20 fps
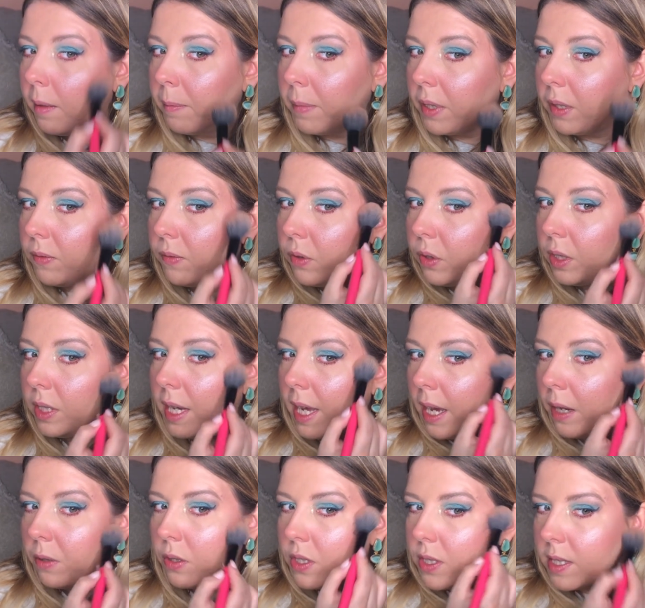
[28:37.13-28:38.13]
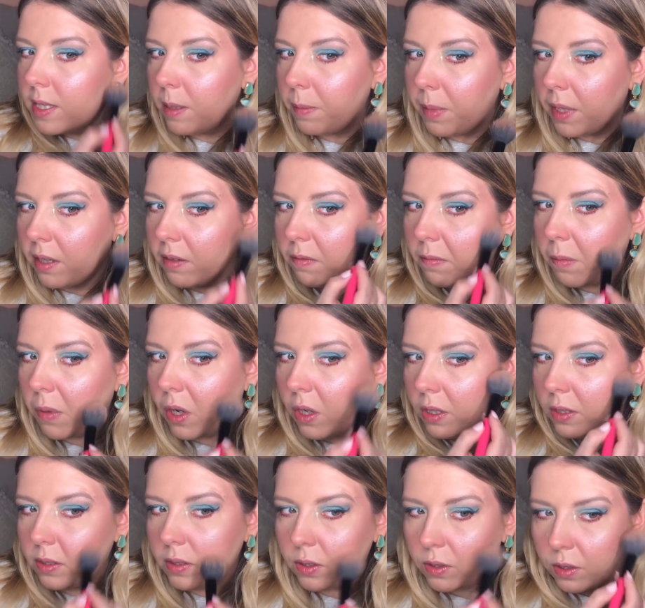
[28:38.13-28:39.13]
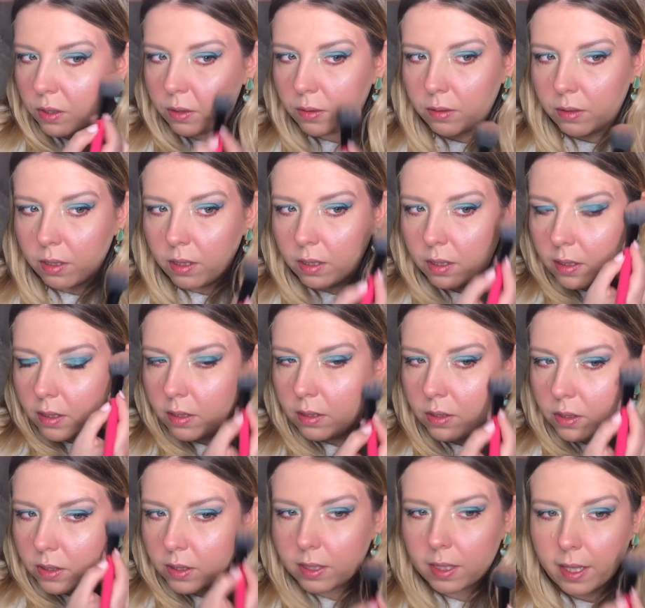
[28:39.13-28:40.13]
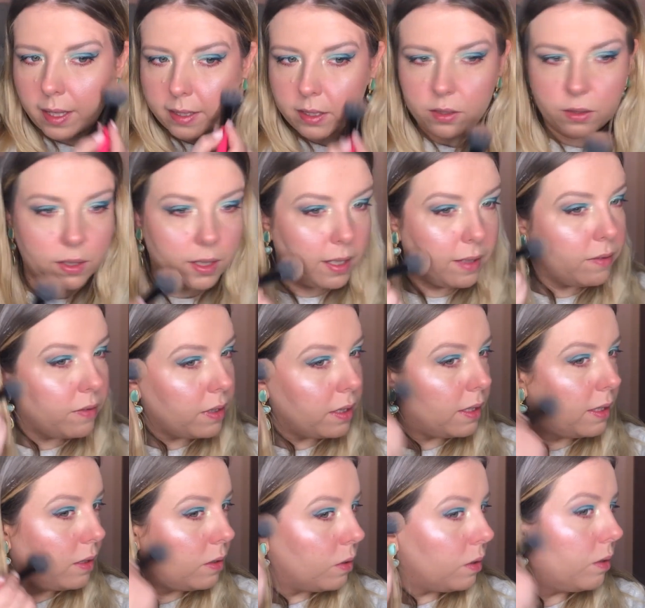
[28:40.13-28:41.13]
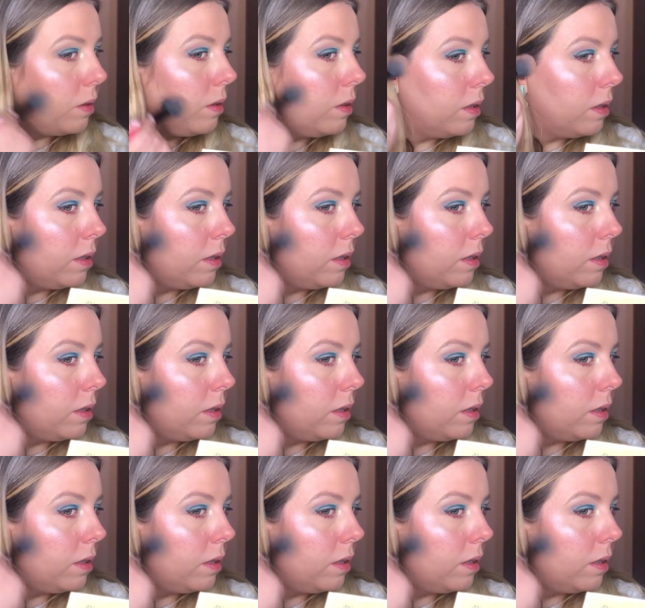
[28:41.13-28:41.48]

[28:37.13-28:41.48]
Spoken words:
But for now, just a bit of bronzer, just like to give a little